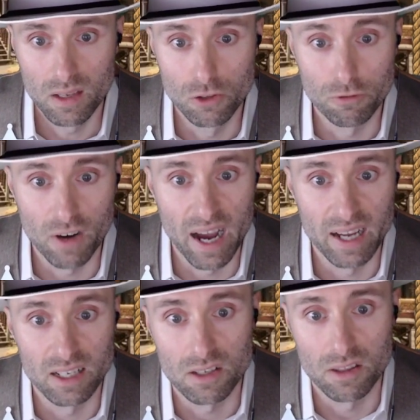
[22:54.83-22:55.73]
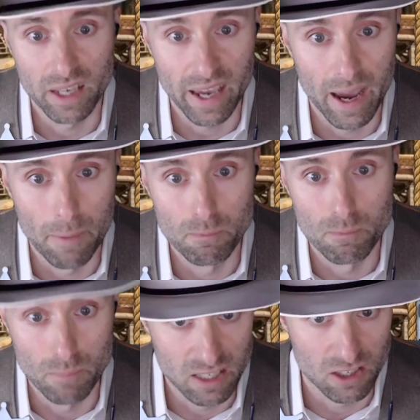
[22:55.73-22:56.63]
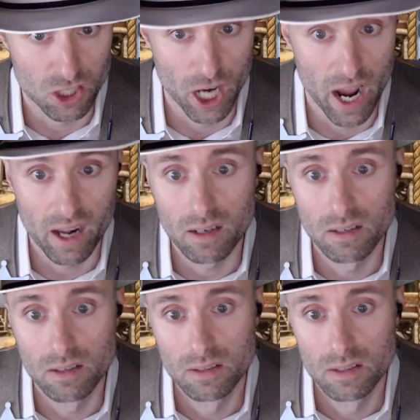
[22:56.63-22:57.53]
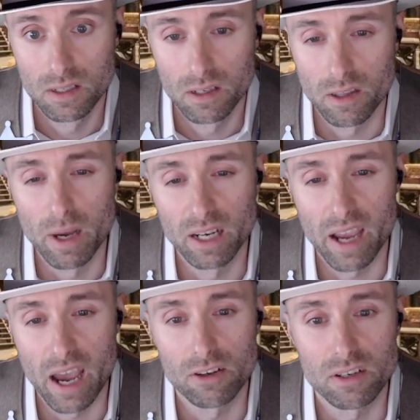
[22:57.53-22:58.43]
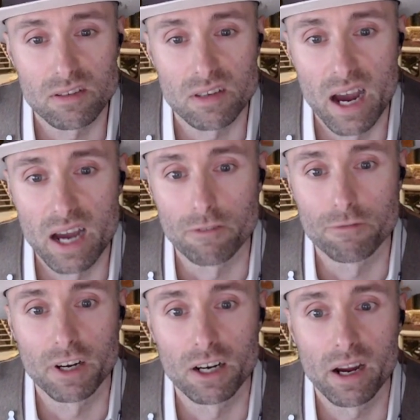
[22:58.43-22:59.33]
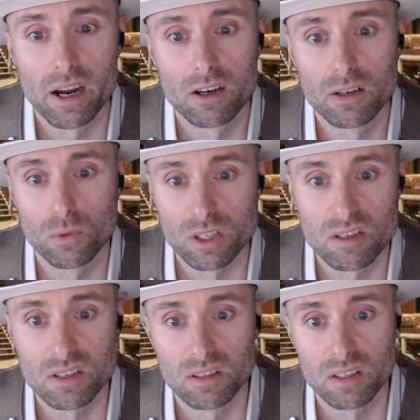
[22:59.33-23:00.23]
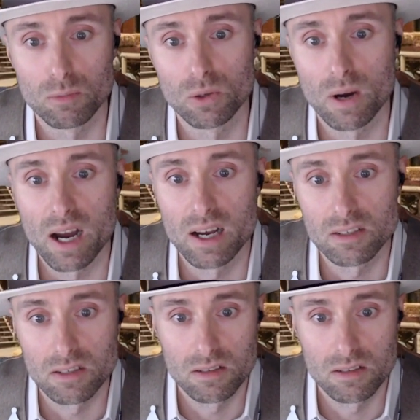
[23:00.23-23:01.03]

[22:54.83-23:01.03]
You find the camp mess shack. The men gathered inside are fair-haired with steely blue eyes,